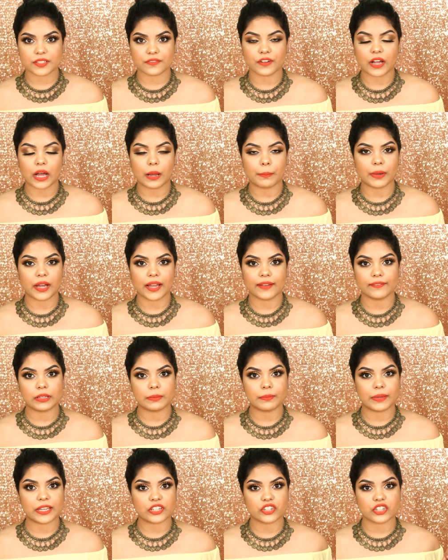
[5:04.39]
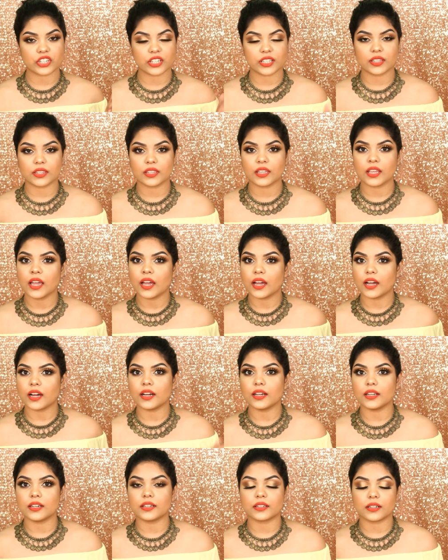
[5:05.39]
VAMA. I will mention
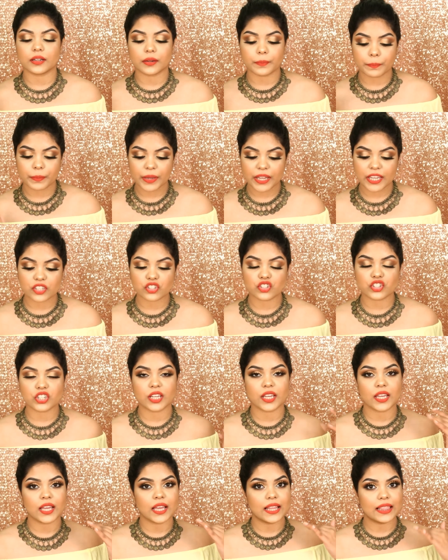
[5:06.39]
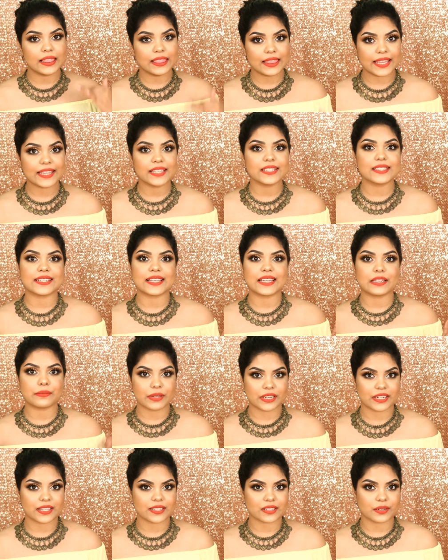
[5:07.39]
her page links in my
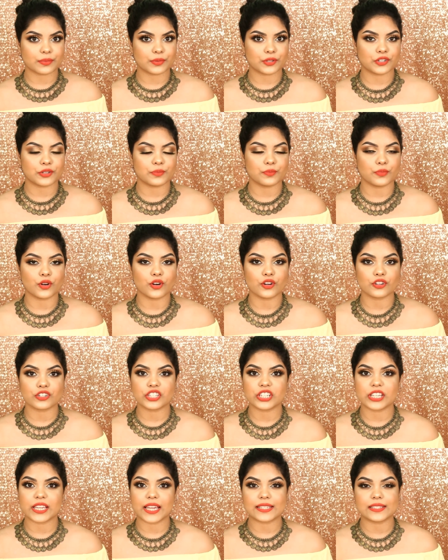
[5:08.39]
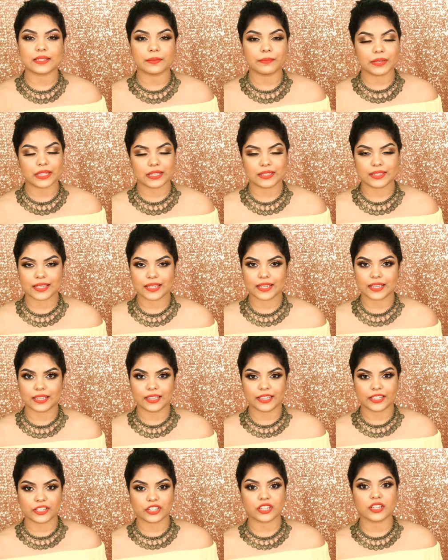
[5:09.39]
description box. She has amazing
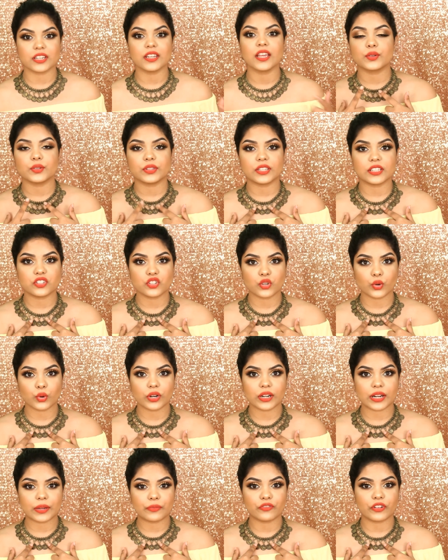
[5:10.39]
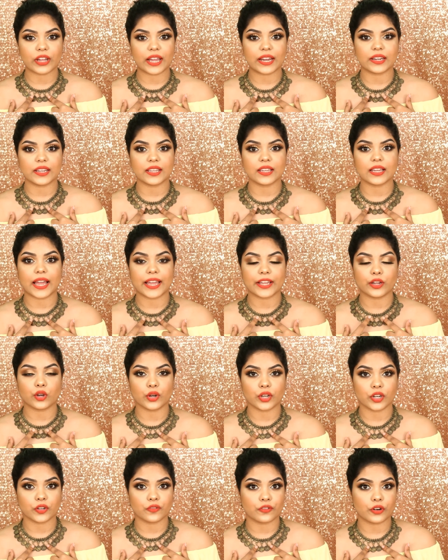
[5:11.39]
collection. So the choker I'm wearing, I got
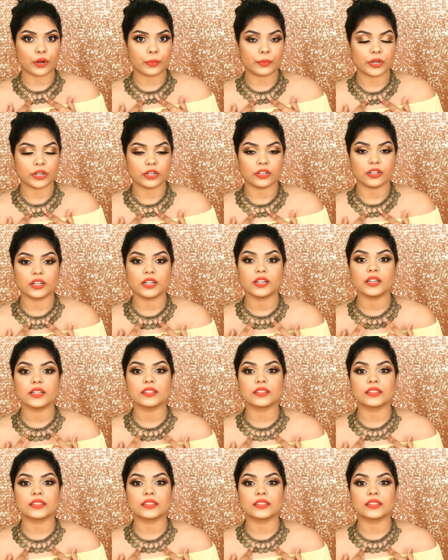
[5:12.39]
it from her.